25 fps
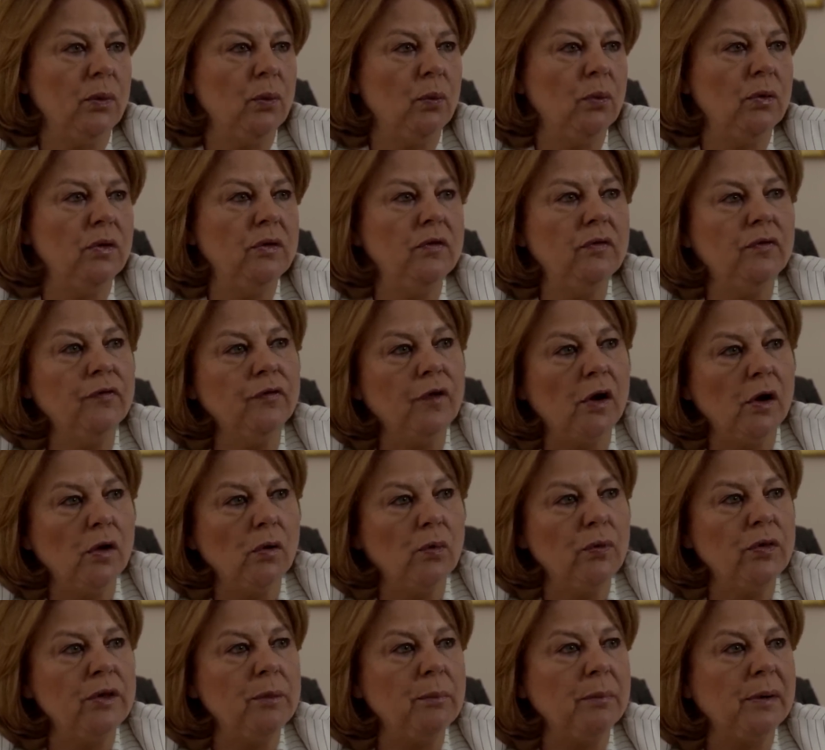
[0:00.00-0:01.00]
we would
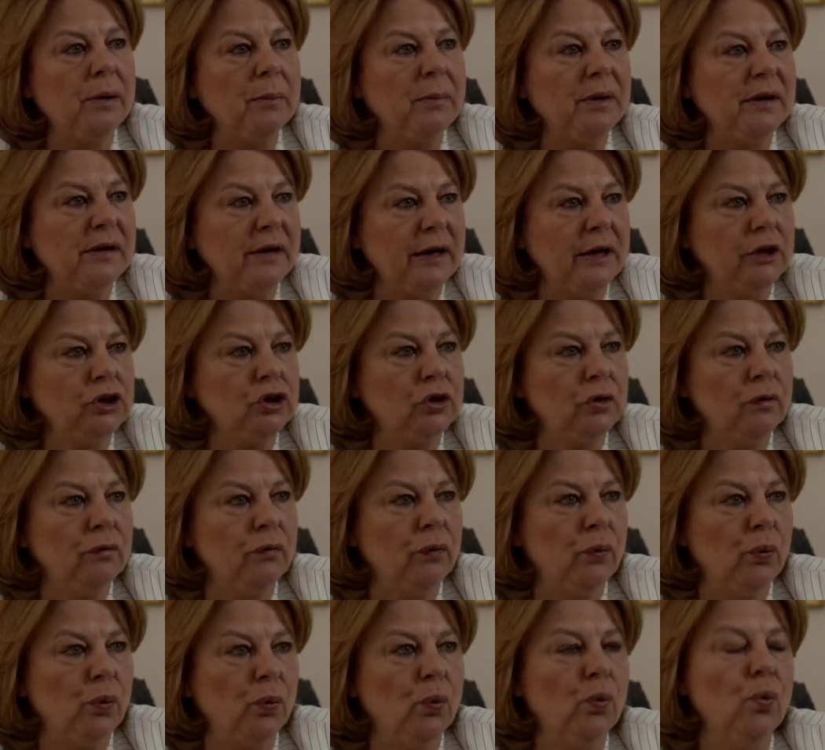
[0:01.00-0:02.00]
follow the implementation
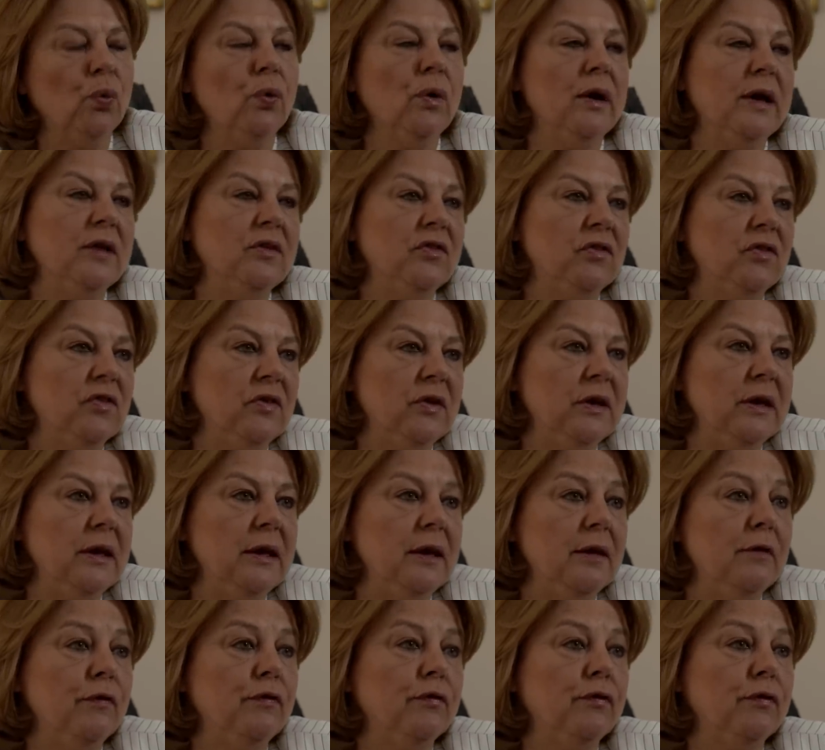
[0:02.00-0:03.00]
of the law and
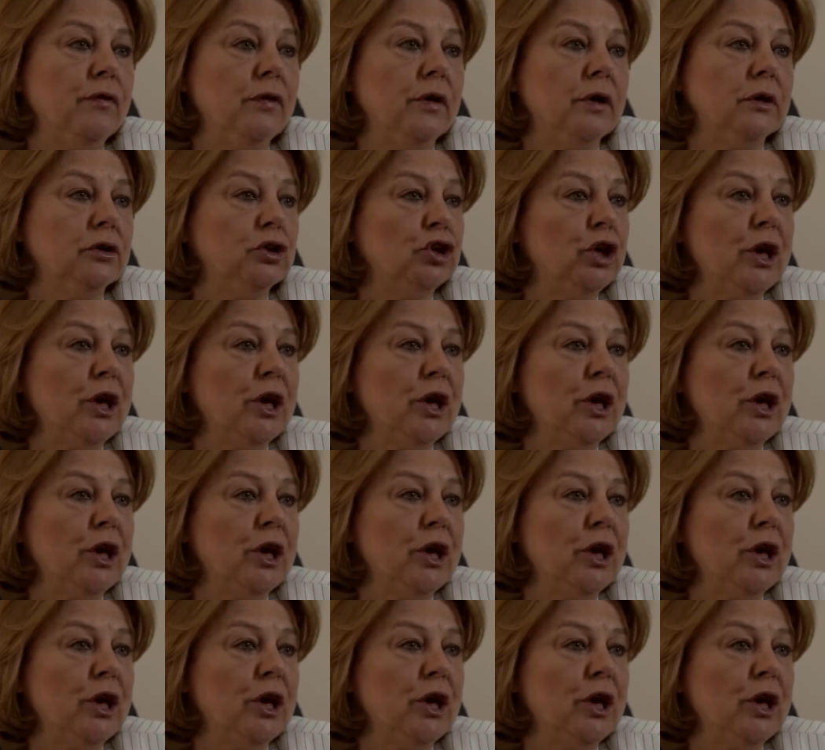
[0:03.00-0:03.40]
see if uh,